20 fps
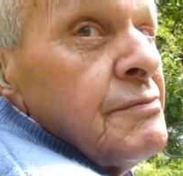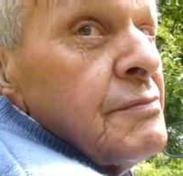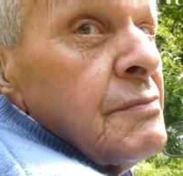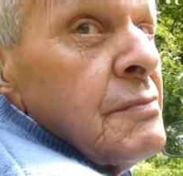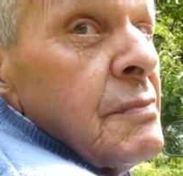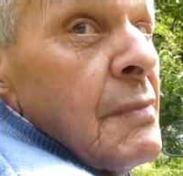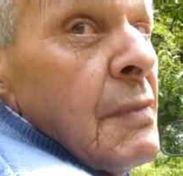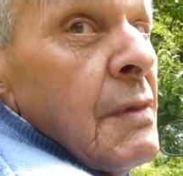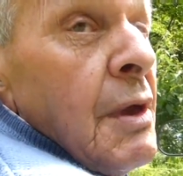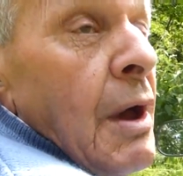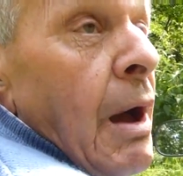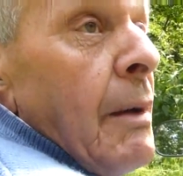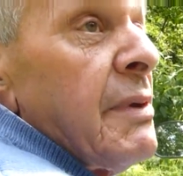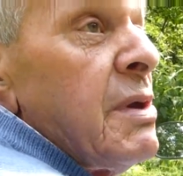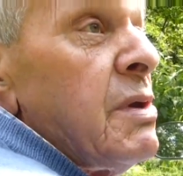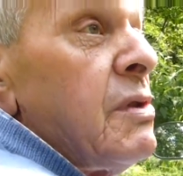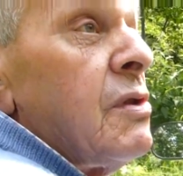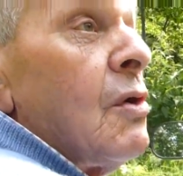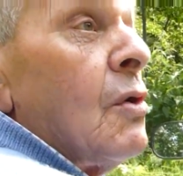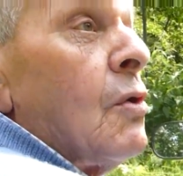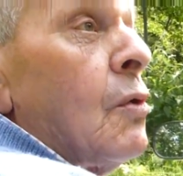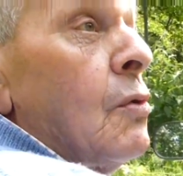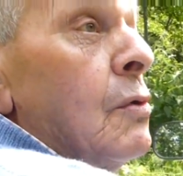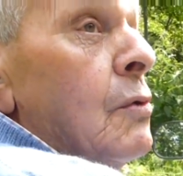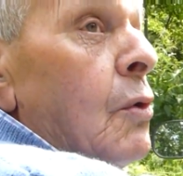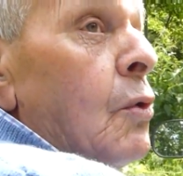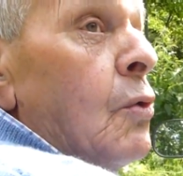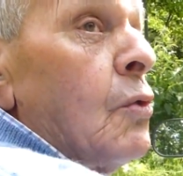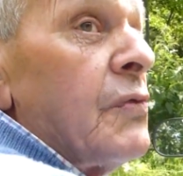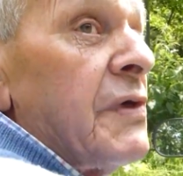Okay. I mean,
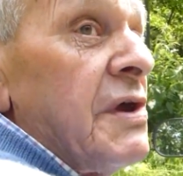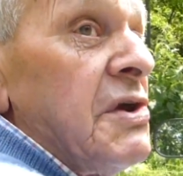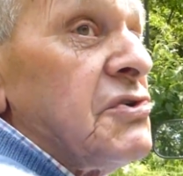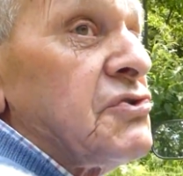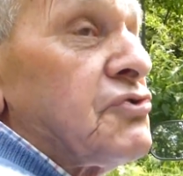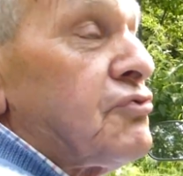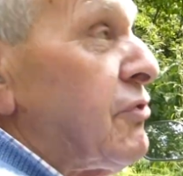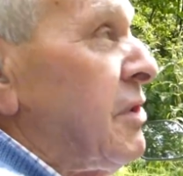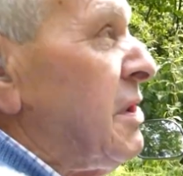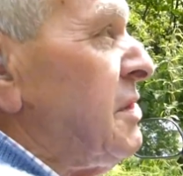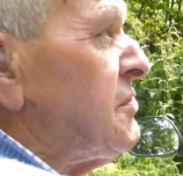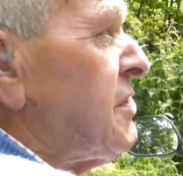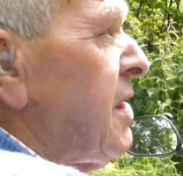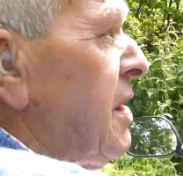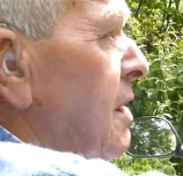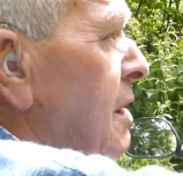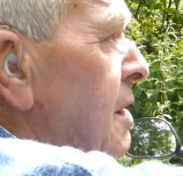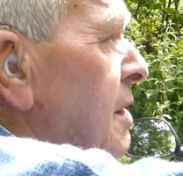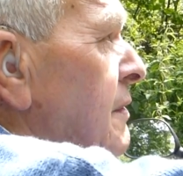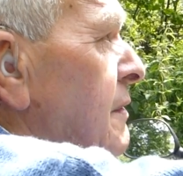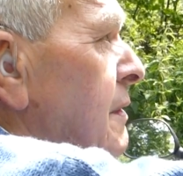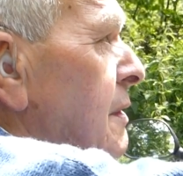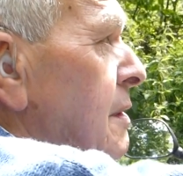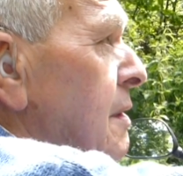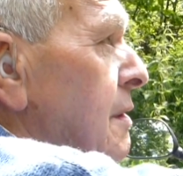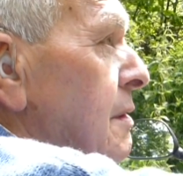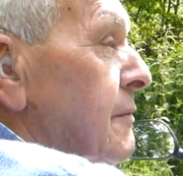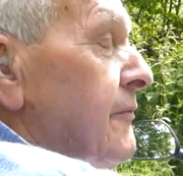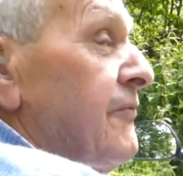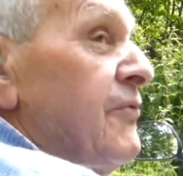all these trees here,
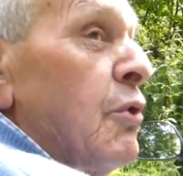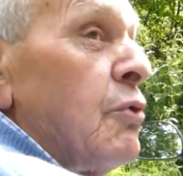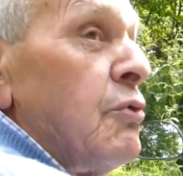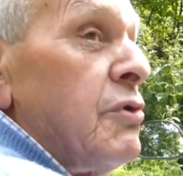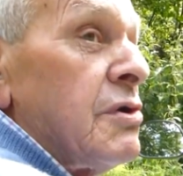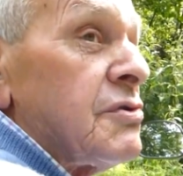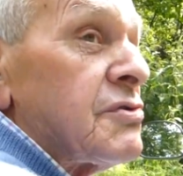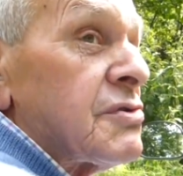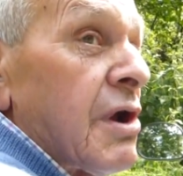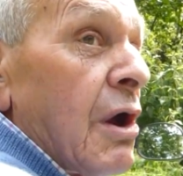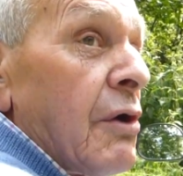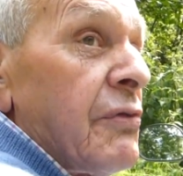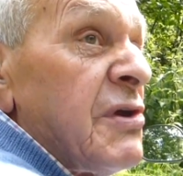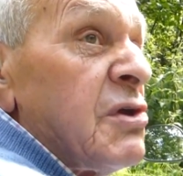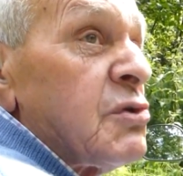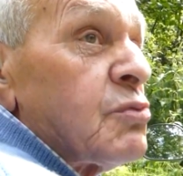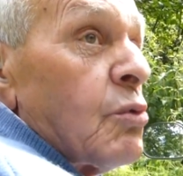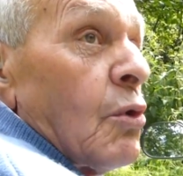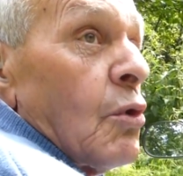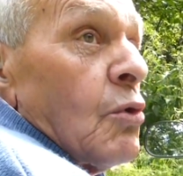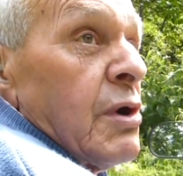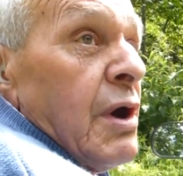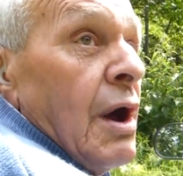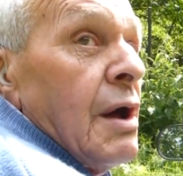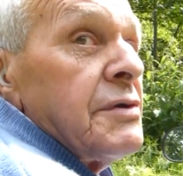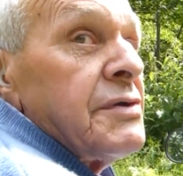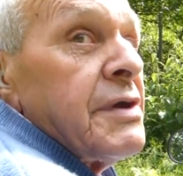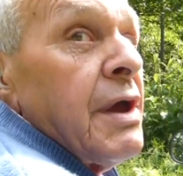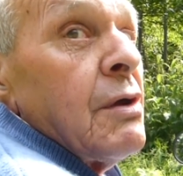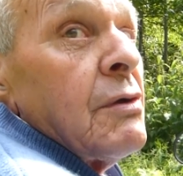a few years ago, these were all
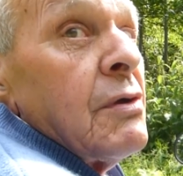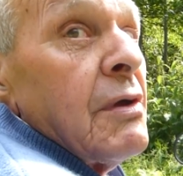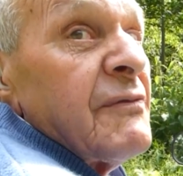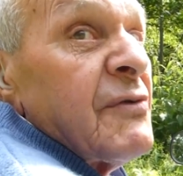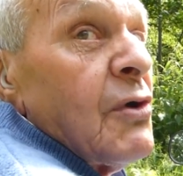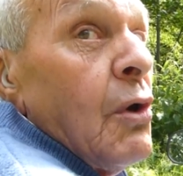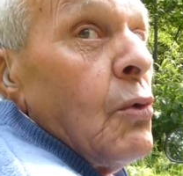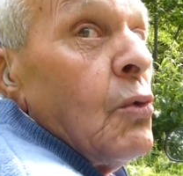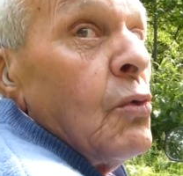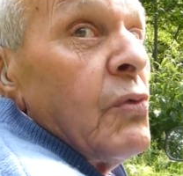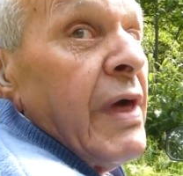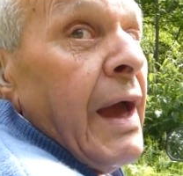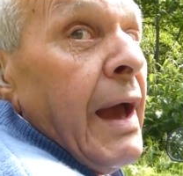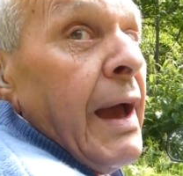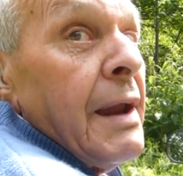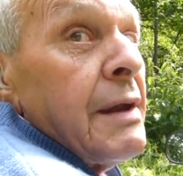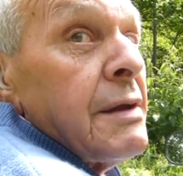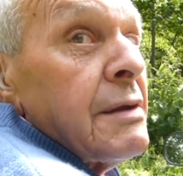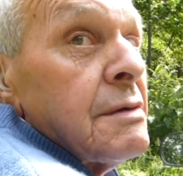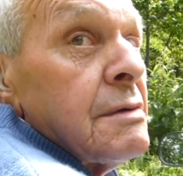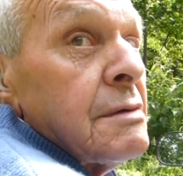cut down. I've got all that.